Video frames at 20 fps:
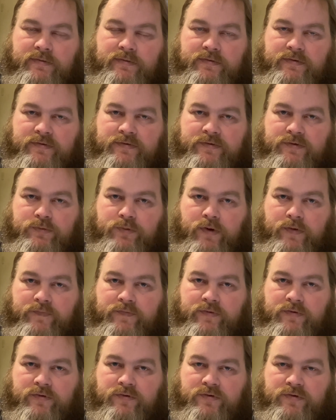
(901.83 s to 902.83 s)
to do over
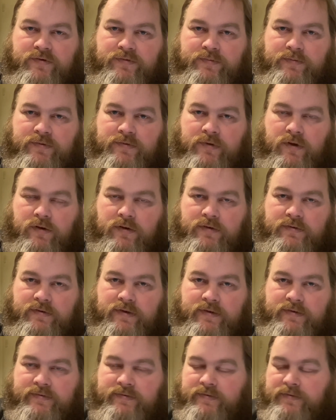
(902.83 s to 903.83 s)
the Christmas
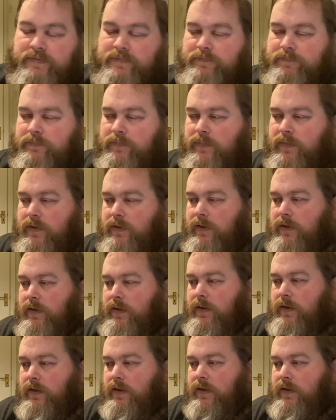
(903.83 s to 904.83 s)
holidays.
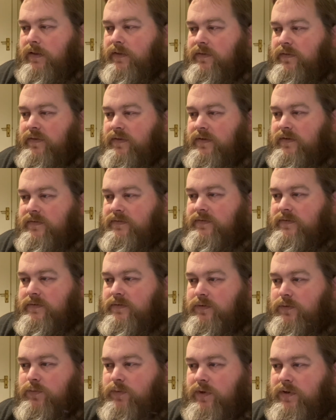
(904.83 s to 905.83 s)
and things to
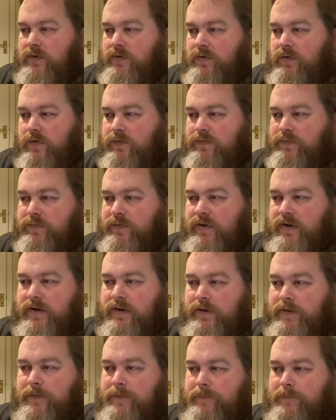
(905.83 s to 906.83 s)
do when you're off
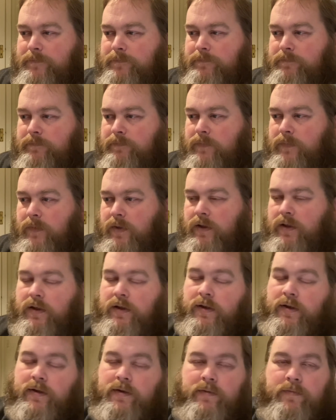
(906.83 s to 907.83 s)
work.
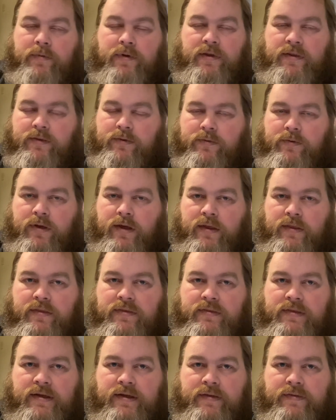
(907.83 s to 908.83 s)
But other
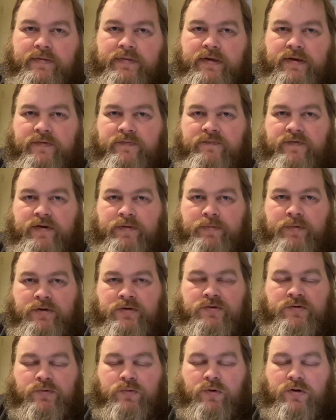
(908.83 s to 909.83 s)
than that, thank you very
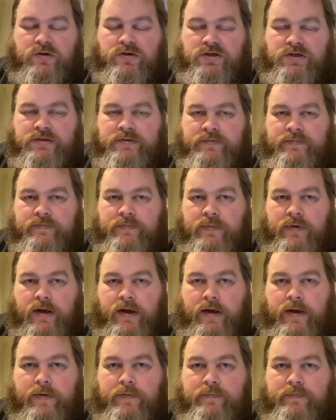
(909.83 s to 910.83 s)
much for watching.
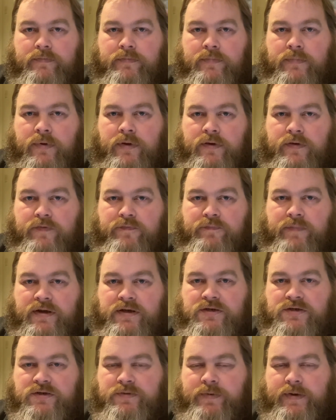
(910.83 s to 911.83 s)
You've
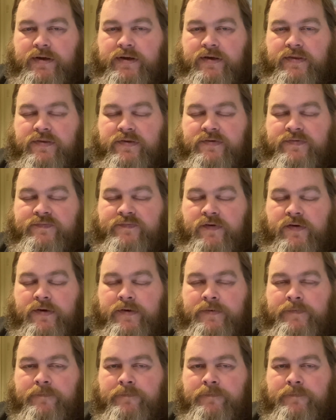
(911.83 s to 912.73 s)
managed to make it this far.